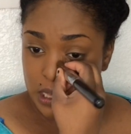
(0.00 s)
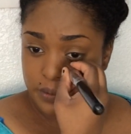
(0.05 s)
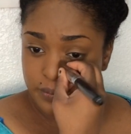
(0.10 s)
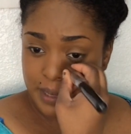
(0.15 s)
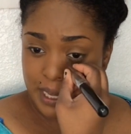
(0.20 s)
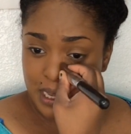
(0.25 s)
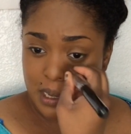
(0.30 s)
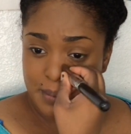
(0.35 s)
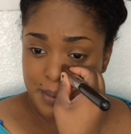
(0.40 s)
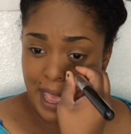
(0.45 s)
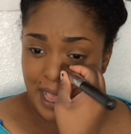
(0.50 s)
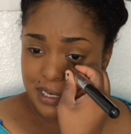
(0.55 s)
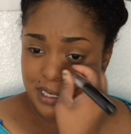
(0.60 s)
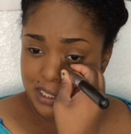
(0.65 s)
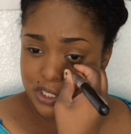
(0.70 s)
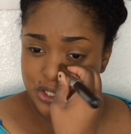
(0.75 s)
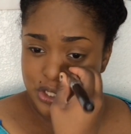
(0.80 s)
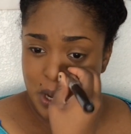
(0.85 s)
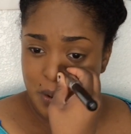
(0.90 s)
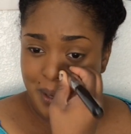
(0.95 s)
my acne
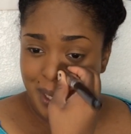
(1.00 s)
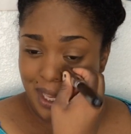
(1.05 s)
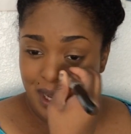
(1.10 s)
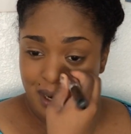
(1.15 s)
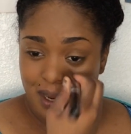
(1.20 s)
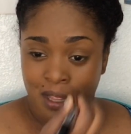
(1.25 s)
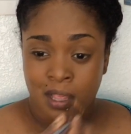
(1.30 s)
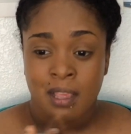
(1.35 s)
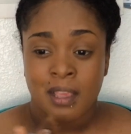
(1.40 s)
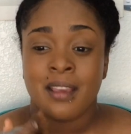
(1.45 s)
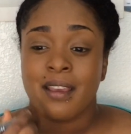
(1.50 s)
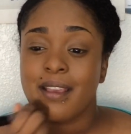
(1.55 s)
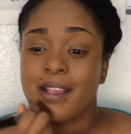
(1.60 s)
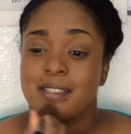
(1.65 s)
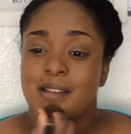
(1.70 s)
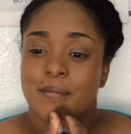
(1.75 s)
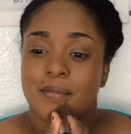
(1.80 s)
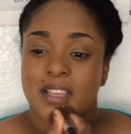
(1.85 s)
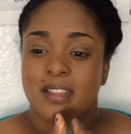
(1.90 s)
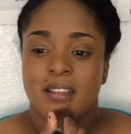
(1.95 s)
is showing. It's
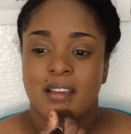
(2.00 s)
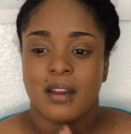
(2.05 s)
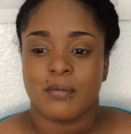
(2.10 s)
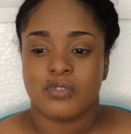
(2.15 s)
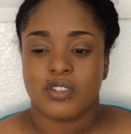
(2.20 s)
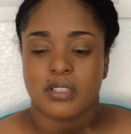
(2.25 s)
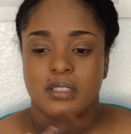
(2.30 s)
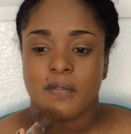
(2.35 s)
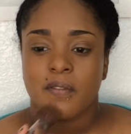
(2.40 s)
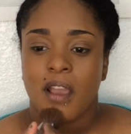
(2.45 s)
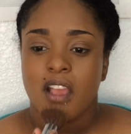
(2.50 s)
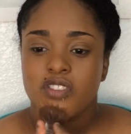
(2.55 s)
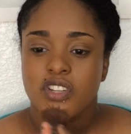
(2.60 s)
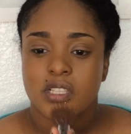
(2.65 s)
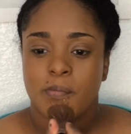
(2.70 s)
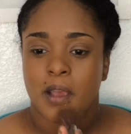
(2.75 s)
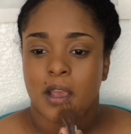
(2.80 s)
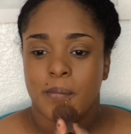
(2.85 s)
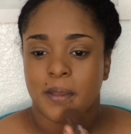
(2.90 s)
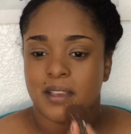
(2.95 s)
something that I'm just self-conscious
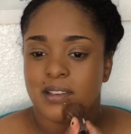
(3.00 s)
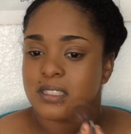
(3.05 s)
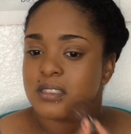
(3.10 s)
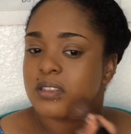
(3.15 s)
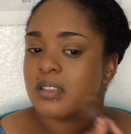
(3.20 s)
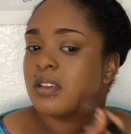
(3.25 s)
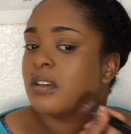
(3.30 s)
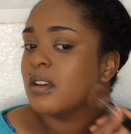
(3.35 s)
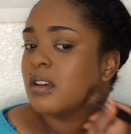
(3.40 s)
about, because